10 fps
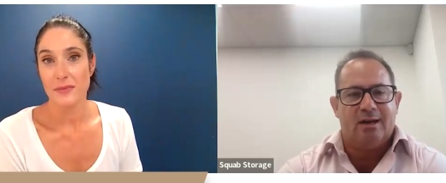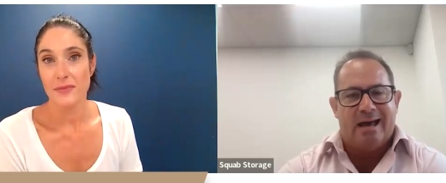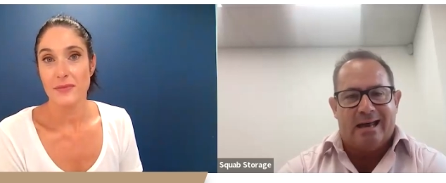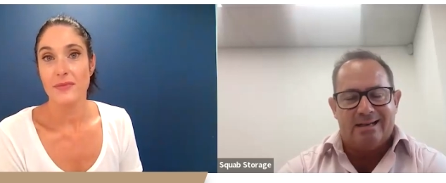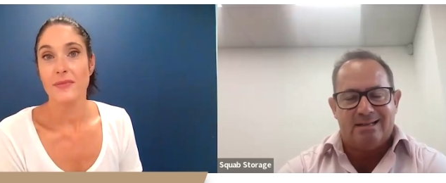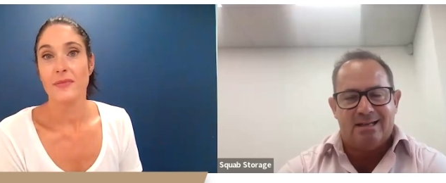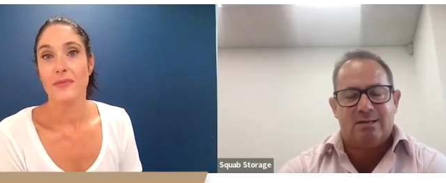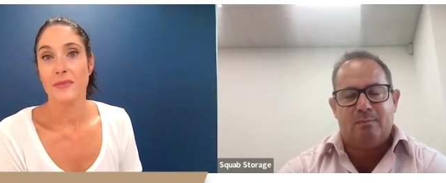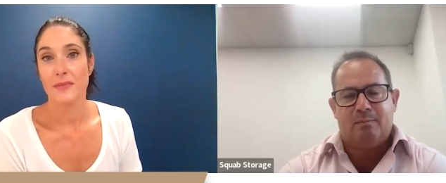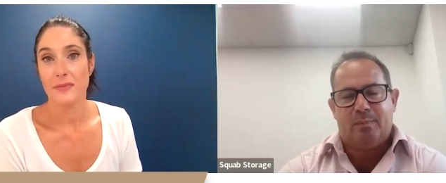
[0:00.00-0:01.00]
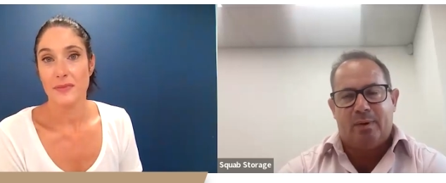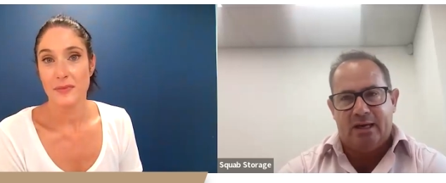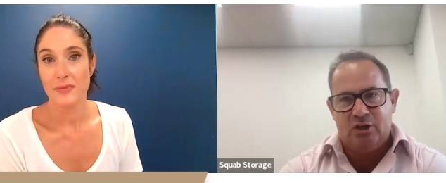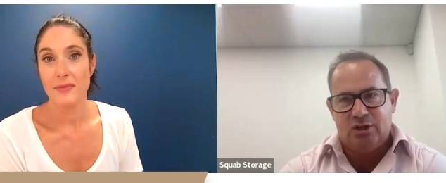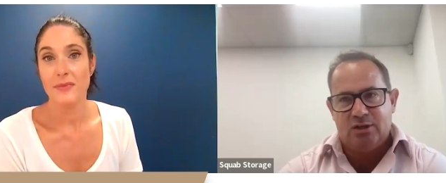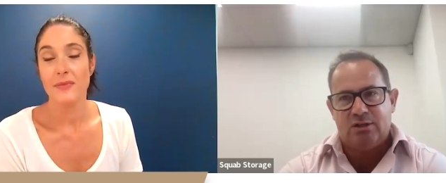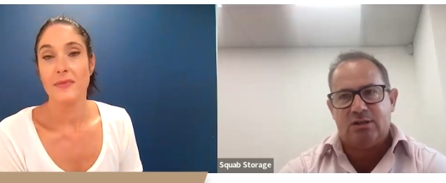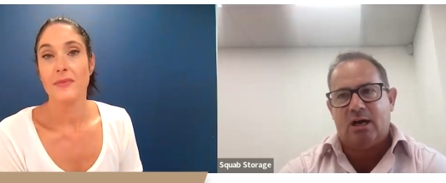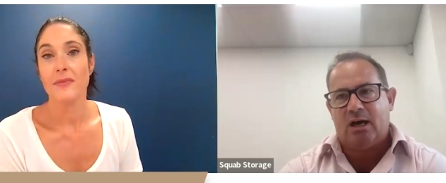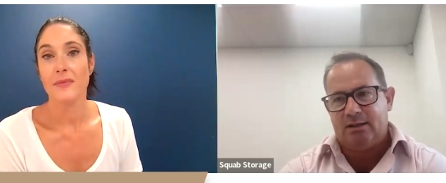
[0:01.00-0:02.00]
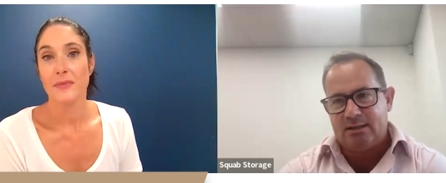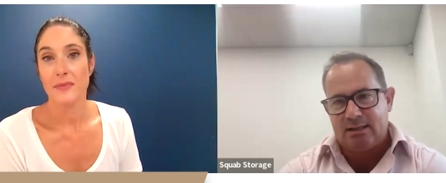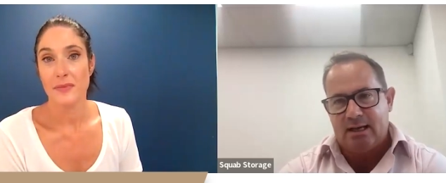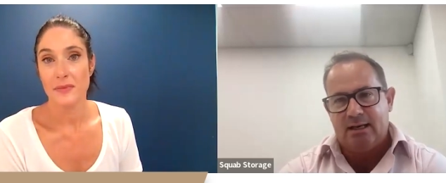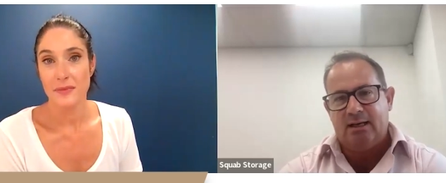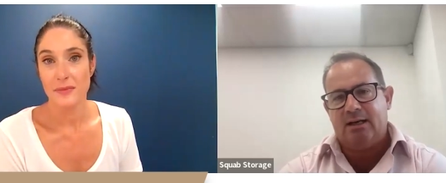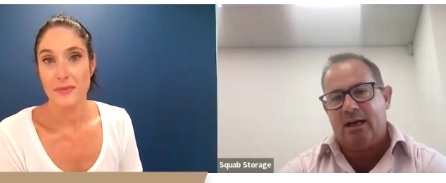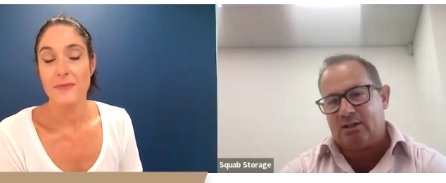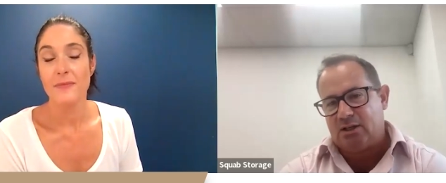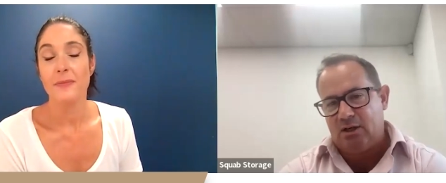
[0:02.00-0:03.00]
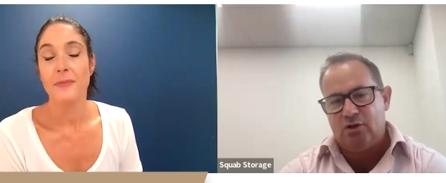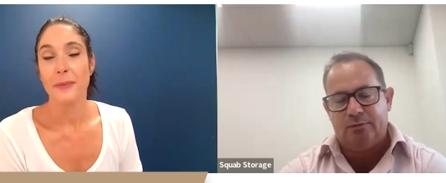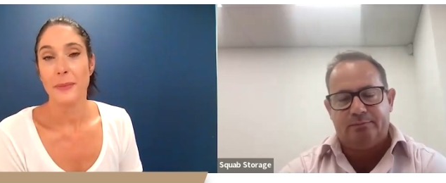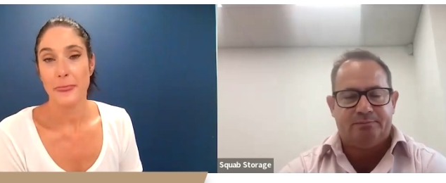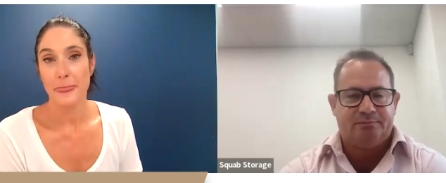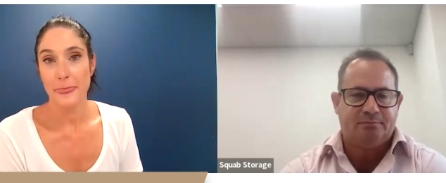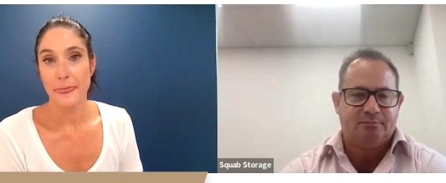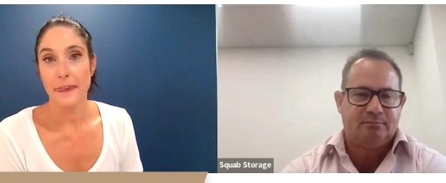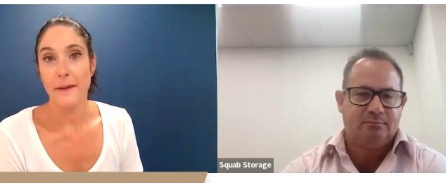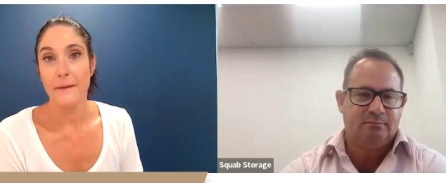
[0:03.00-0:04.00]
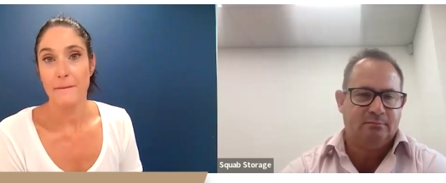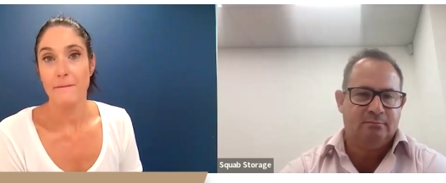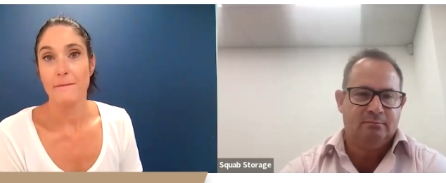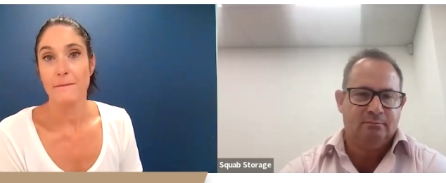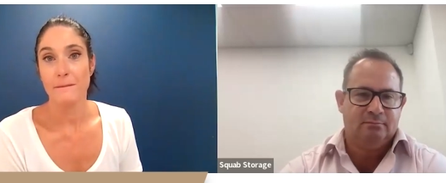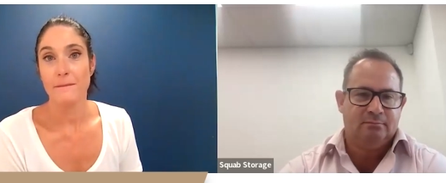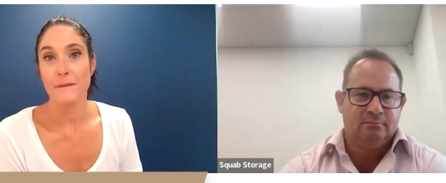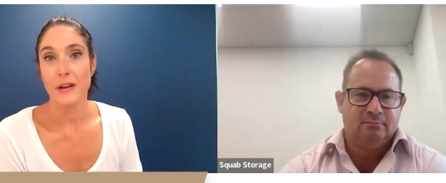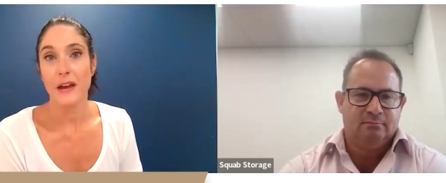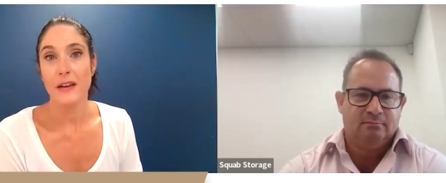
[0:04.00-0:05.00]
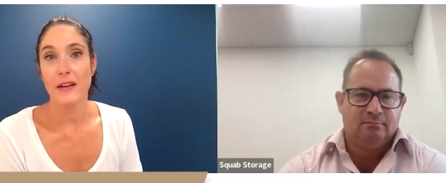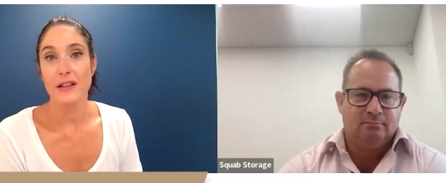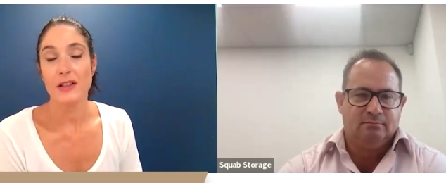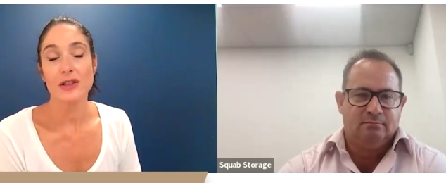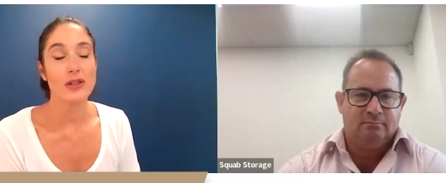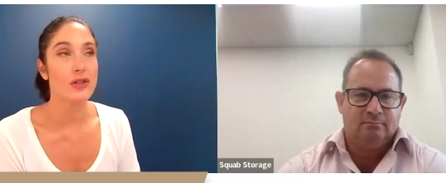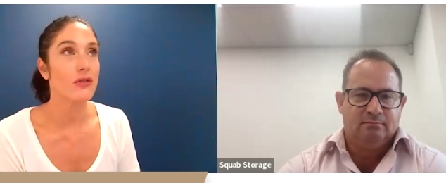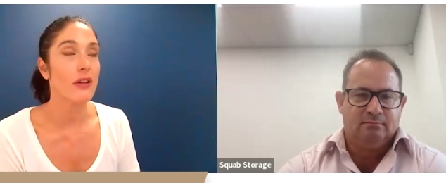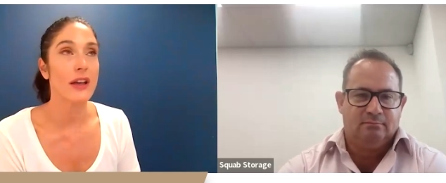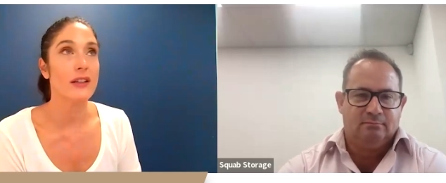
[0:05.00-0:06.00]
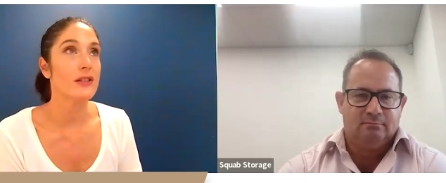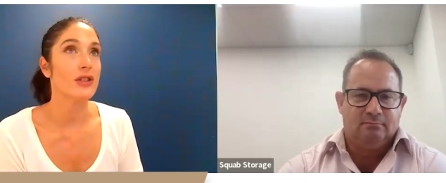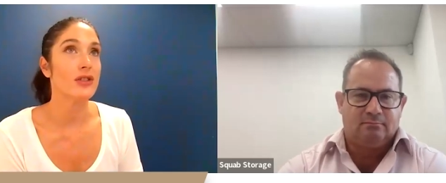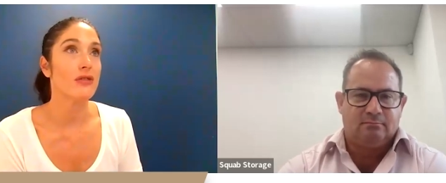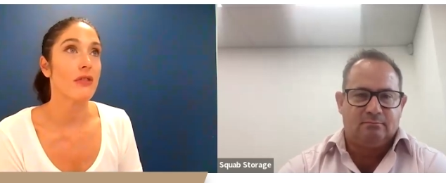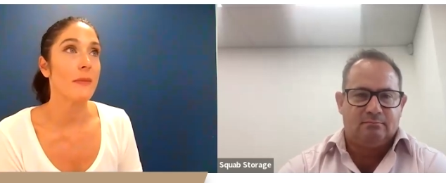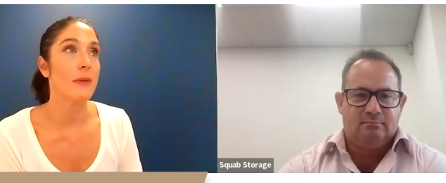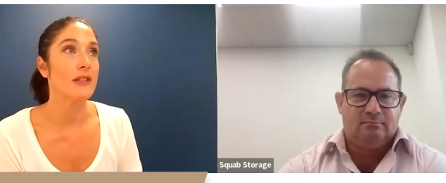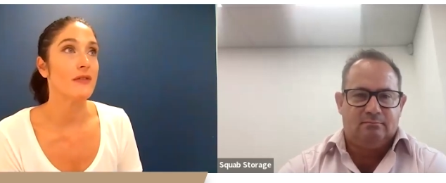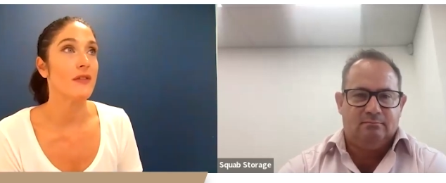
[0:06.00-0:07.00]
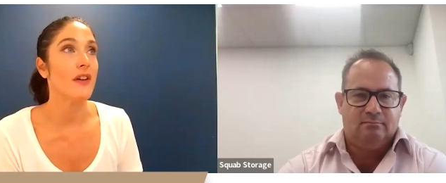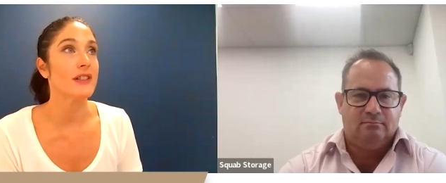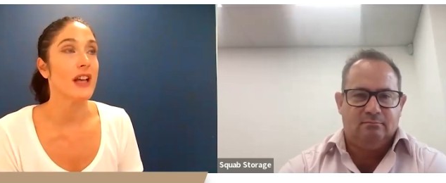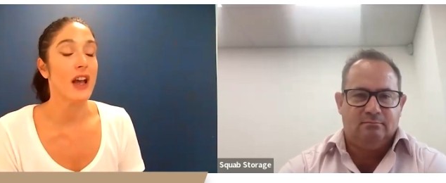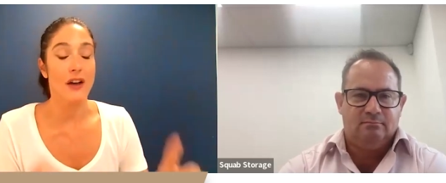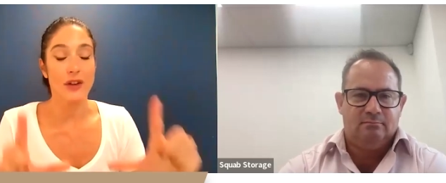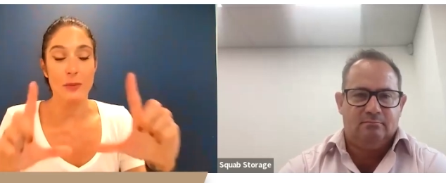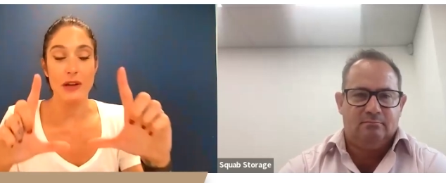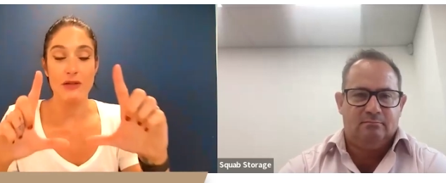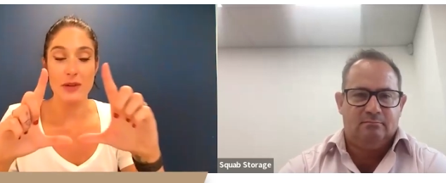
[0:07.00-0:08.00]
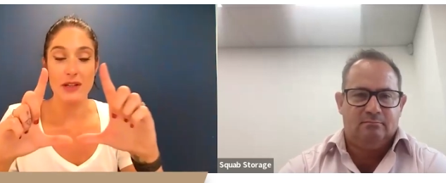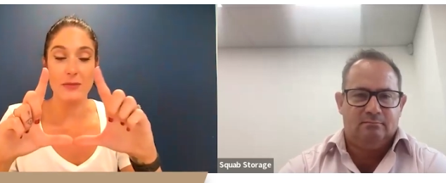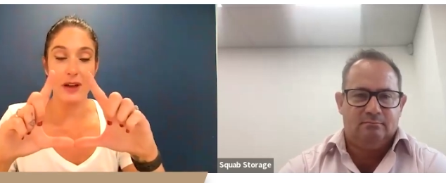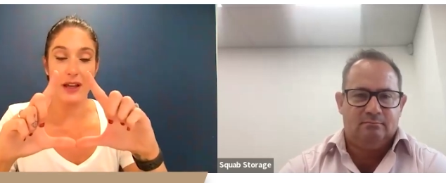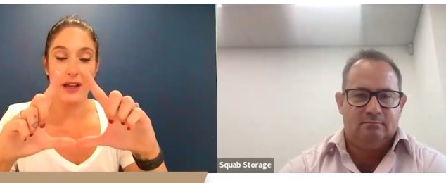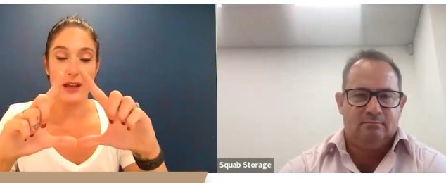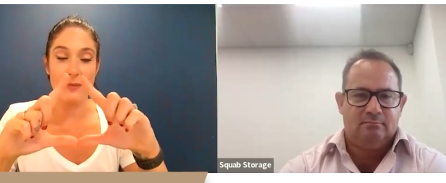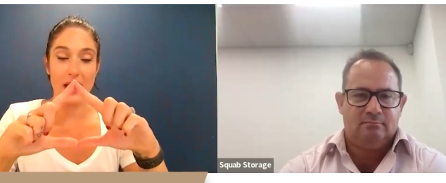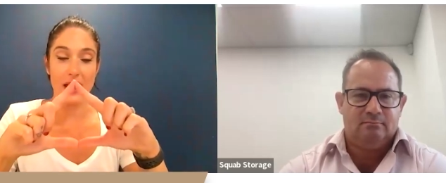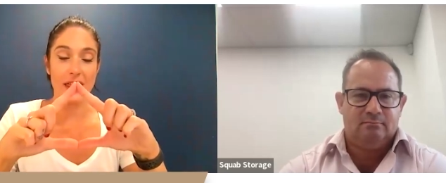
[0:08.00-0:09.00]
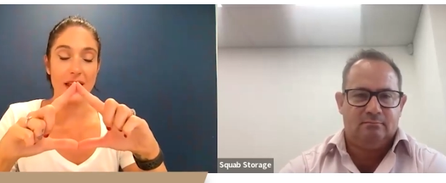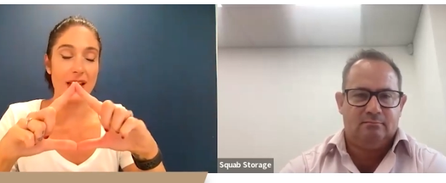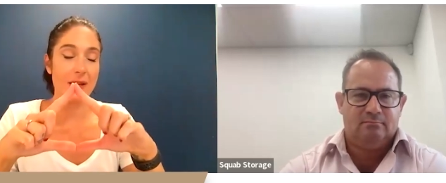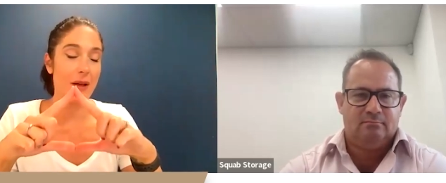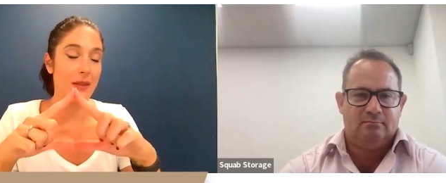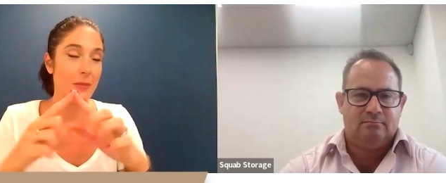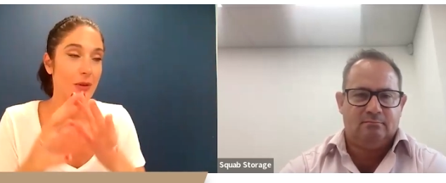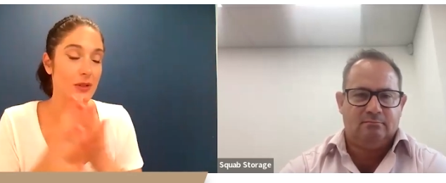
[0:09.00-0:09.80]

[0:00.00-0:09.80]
Speaker 1: analysis, patience, understanding, and execution.
Speaker 2: Yeah. Yeah, such a great, such a great piece of advice. I've got a pyramid in my in my head, thinking about the